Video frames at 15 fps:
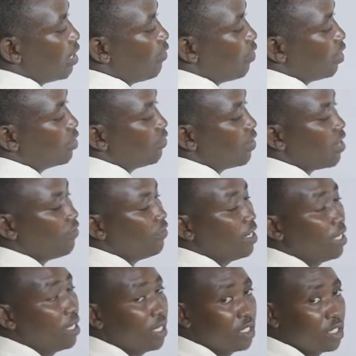the 45
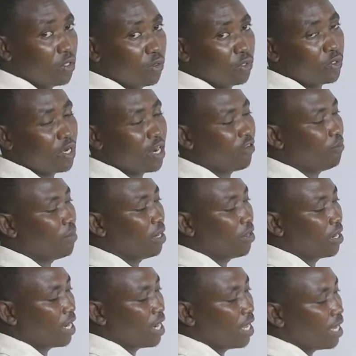degrees, which will have been
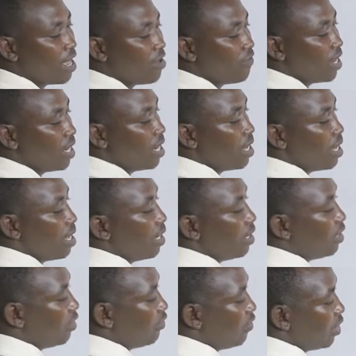already covered,
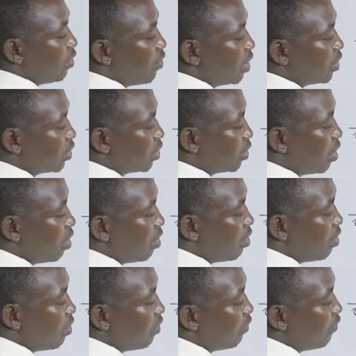giving you a total
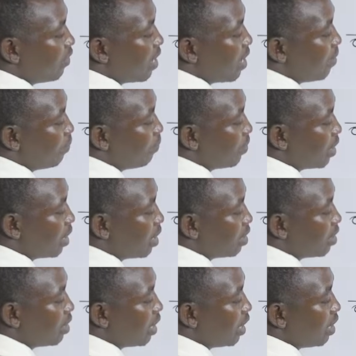of
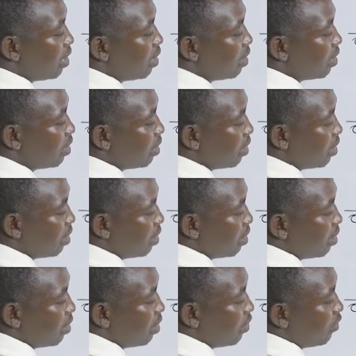
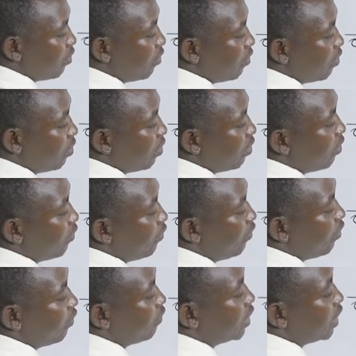
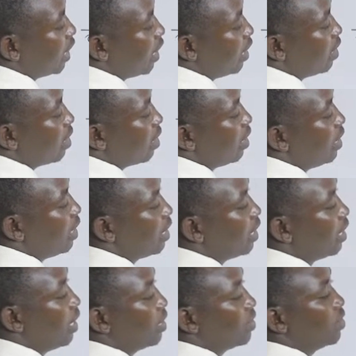315
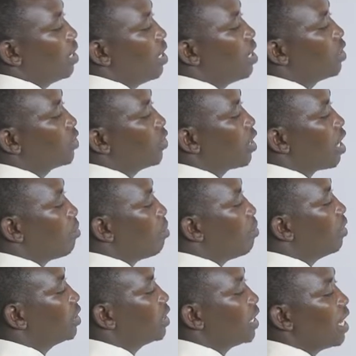degrees. So you can be
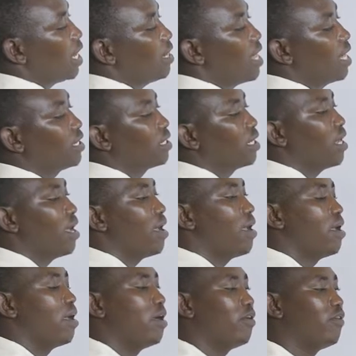able to say that
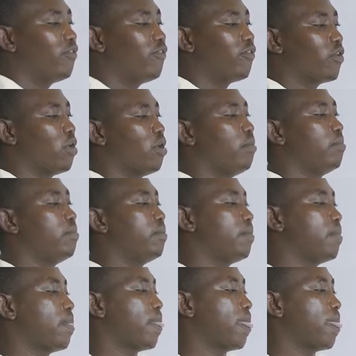from